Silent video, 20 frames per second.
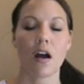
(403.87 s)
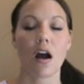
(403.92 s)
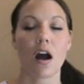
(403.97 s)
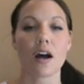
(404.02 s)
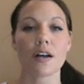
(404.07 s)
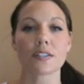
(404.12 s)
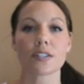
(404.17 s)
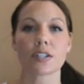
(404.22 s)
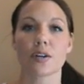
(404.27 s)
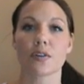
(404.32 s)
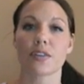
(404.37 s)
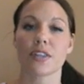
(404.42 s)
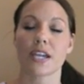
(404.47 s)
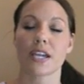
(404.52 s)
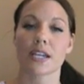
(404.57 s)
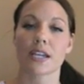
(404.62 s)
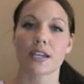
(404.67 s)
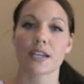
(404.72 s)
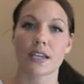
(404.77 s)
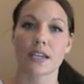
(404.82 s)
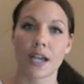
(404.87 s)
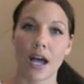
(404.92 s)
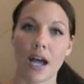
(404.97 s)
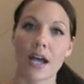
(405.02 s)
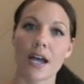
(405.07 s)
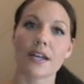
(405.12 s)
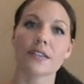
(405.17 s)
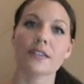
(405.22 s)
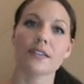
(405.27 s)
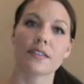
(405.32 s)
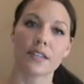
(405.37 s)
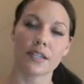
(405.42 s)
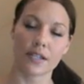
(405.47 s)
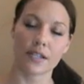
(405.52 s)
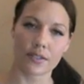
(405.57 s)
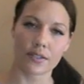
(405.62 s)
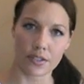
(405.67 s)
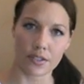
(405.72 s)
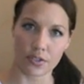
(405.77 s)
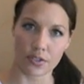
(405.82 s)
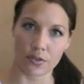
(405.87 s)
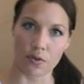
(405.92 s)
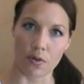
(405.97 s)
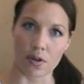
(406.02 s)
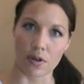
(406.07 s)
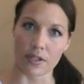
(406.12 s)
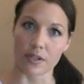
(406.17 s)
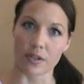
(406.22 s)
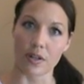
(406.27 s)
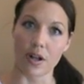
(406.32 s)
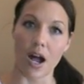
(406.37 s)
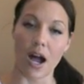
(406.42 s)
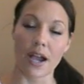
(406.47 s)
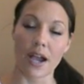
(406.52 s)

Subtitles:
Also, they can cut the essential oil,